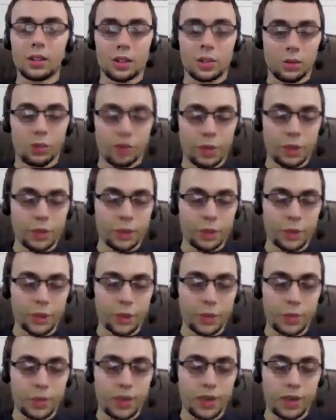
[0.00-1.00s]
What is your
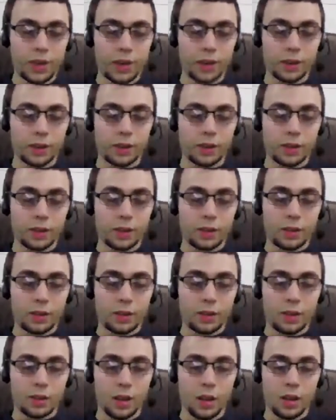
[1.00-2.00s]
speed?
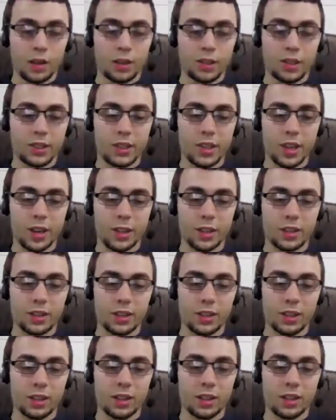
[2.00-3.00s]
Six,
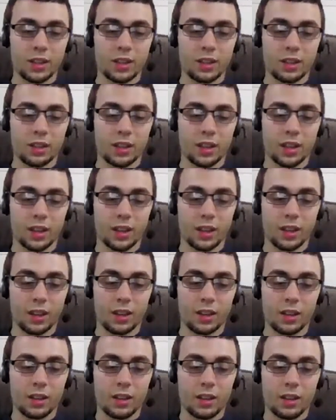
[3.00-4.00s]

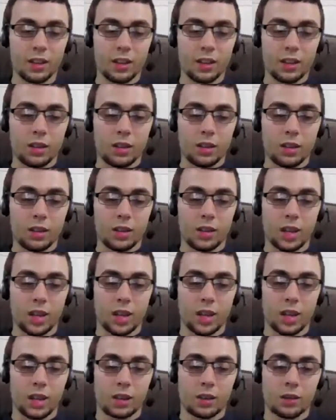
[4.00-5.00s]
okay.
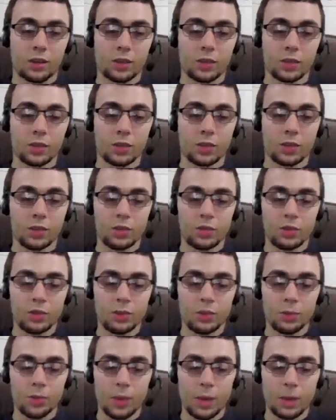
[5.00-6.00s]
Can you
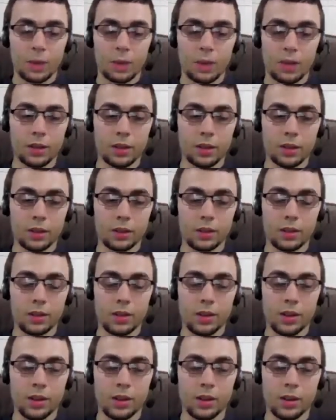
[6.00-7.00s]
double her?
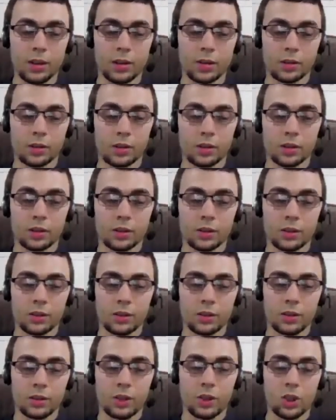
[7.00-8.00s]
No.
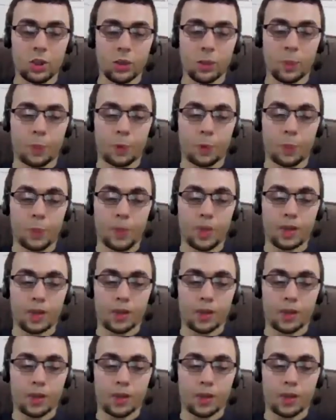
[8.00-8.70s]
You're poopy.